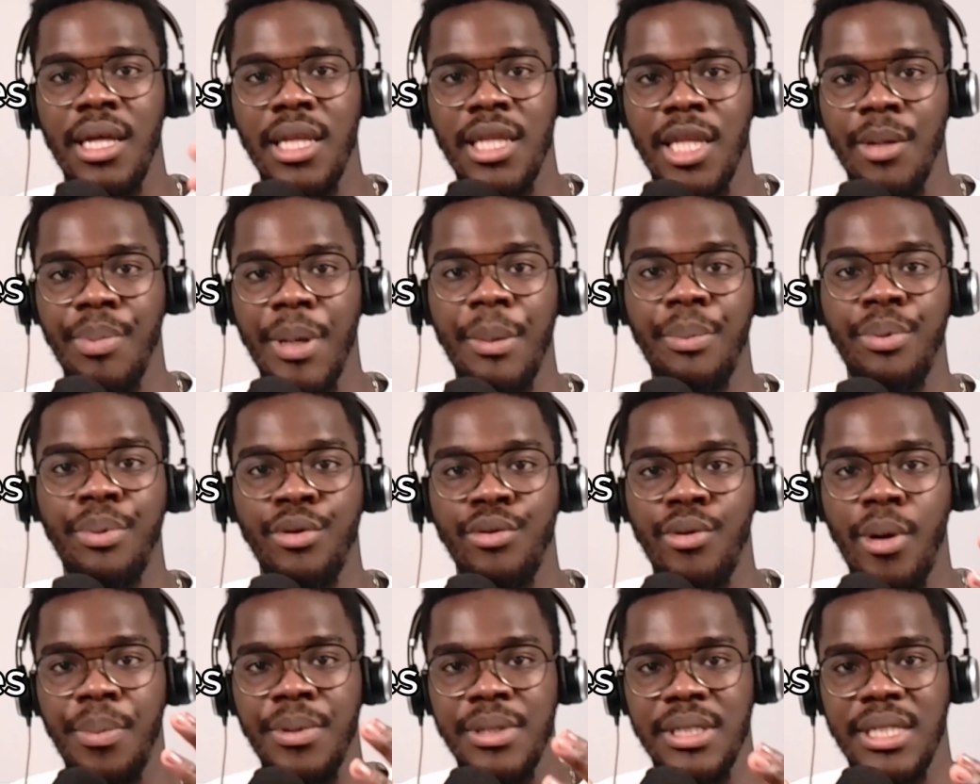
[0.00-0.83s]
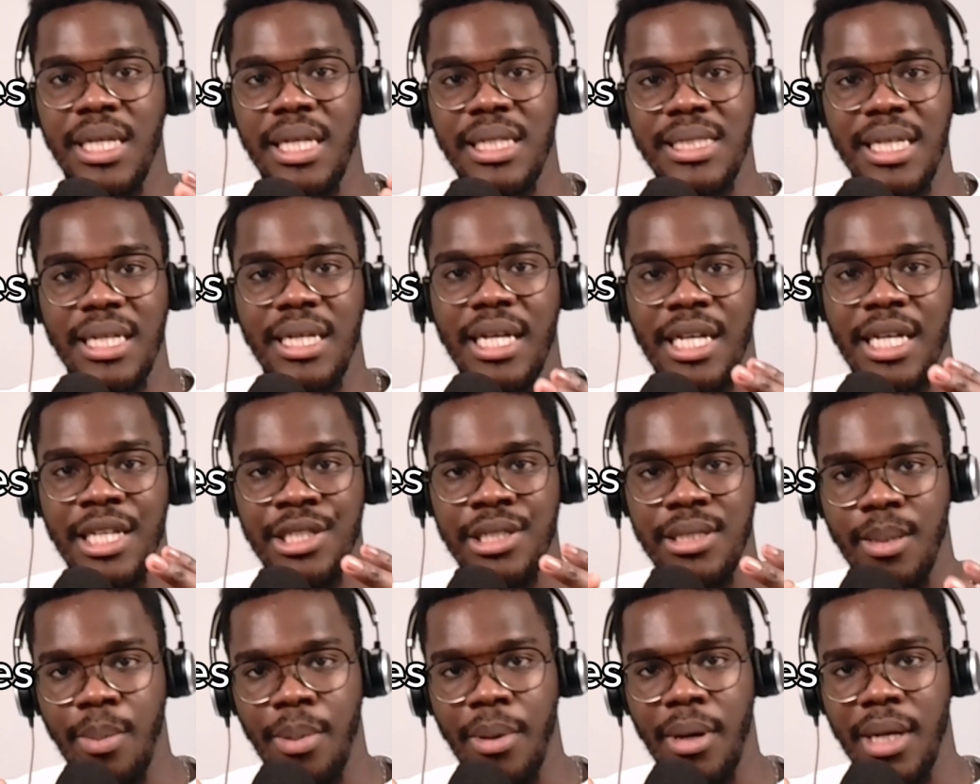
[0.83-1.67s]
The people representing each
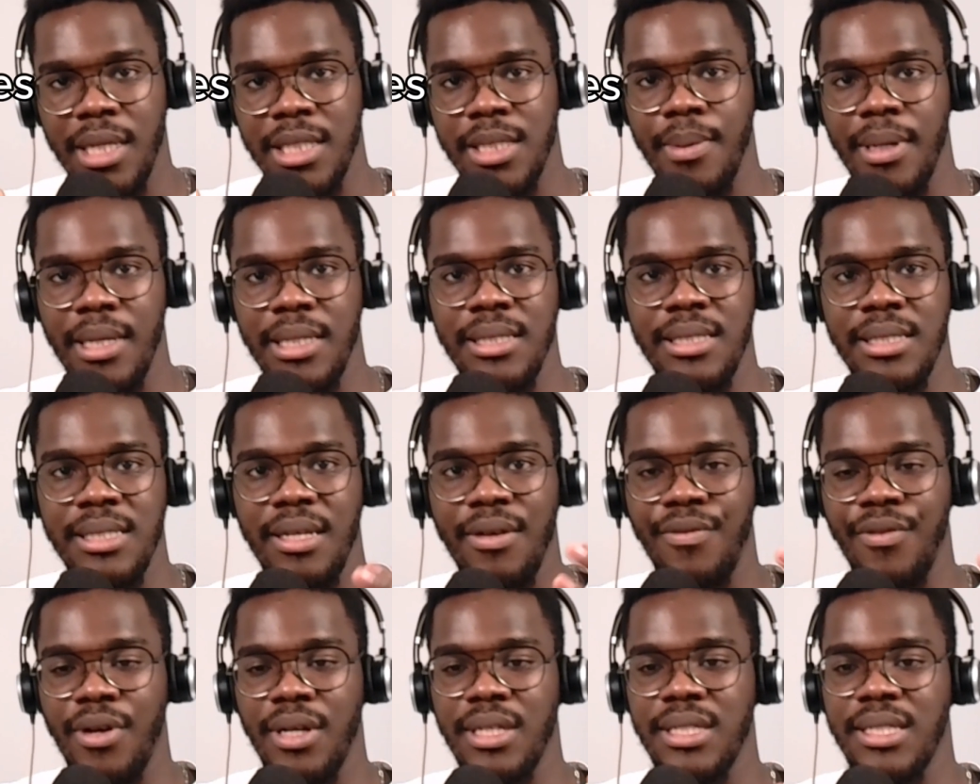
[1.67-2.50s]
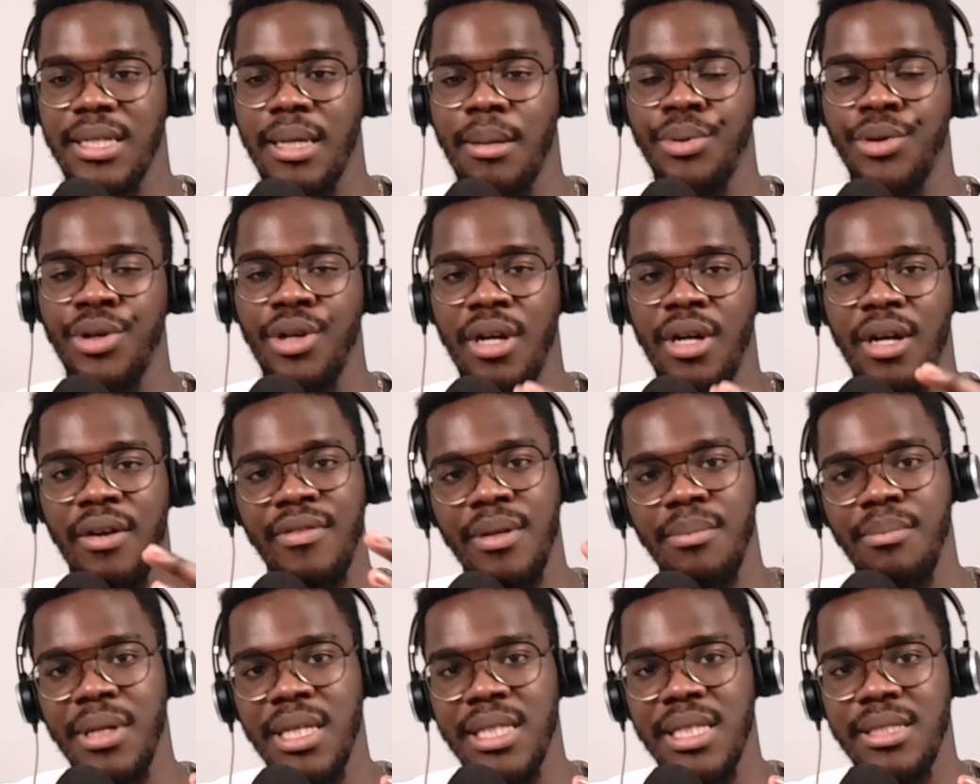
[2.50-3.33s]
department, say for example, you're
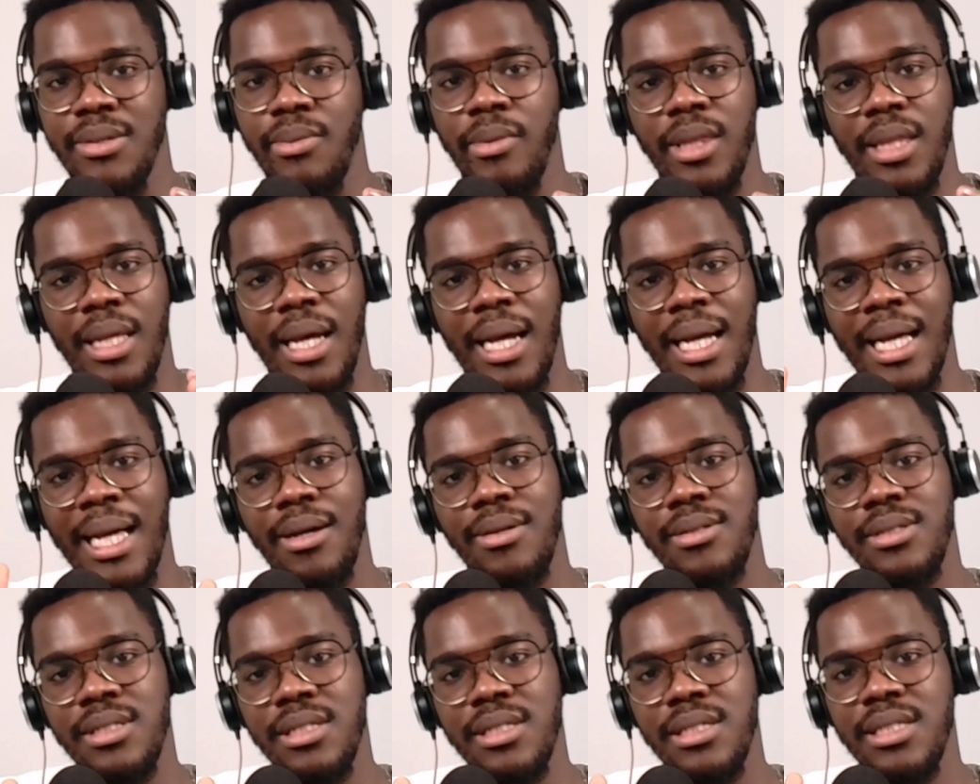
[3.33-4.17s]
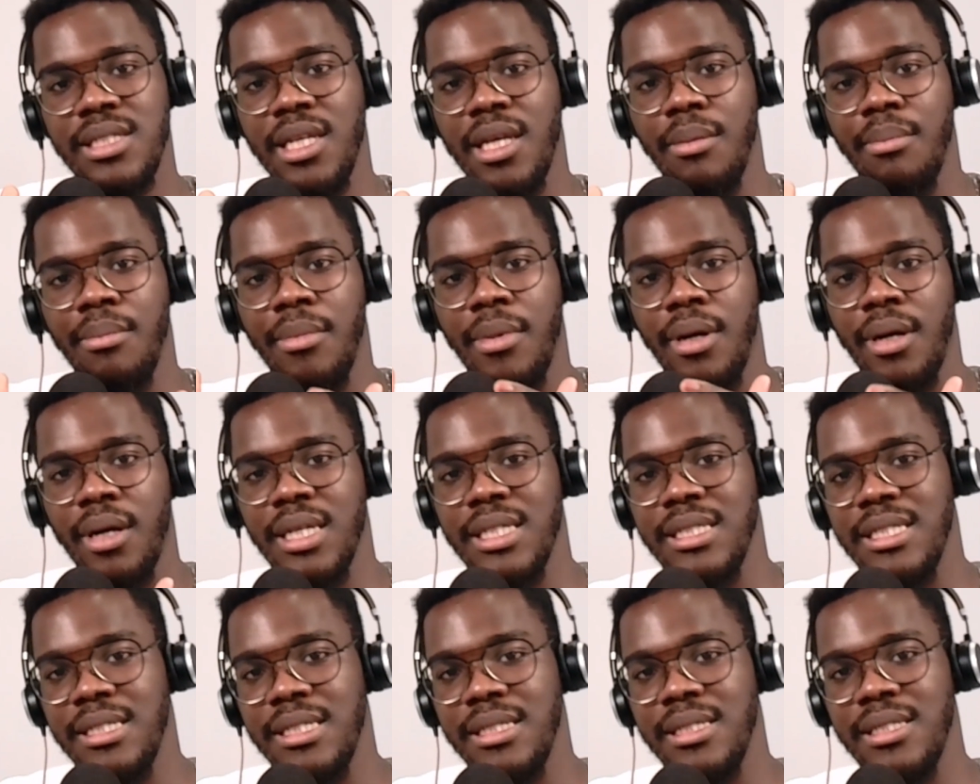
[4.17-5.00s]
having a meeting with the accounting team,
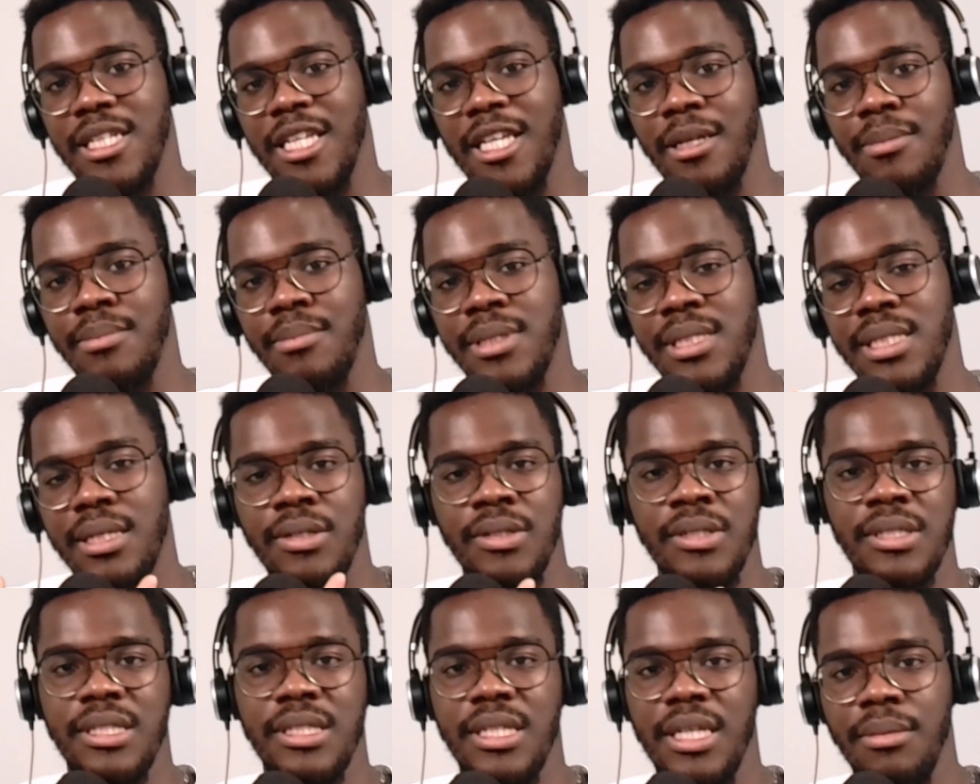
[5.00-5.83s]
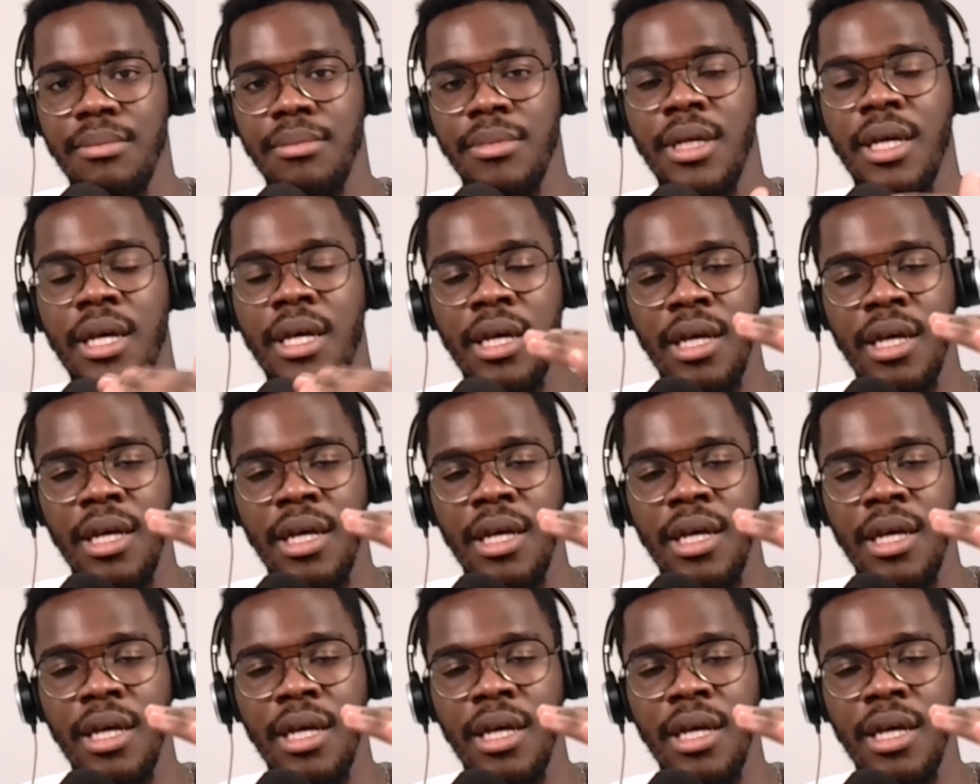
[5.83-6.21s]
marketing team, sales team.